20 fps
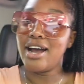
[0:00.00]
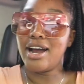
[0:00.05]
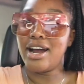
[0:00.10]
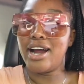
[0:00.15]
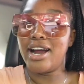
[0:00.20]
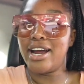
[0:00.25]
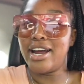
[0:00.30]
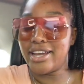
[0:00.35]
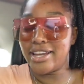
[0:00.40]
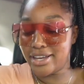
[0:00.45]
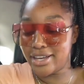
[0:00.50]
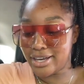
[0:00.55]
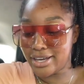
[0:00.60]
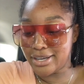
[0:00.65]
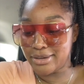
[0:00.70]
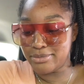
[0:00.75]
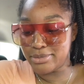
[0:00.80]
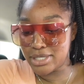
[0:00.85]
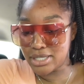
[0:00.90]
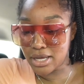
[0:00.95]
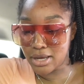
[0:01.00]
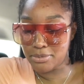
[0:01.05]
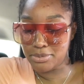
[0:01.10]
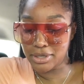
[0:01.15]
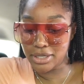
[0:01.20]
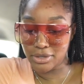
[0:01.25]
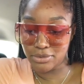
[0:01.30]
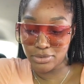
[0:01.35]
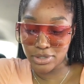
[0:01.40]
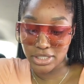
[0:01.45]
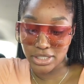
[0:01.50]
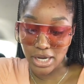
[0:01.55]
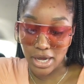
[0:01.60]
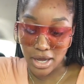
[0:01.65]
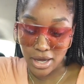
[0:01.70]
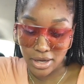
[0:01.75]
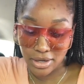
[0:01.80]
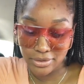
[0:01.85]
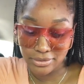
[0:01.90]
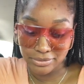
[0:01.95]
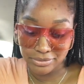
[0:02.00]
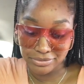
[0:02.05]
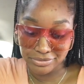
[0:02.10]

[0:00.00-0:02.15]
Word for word: All right, y'all. I'm going to stop playing with y'all.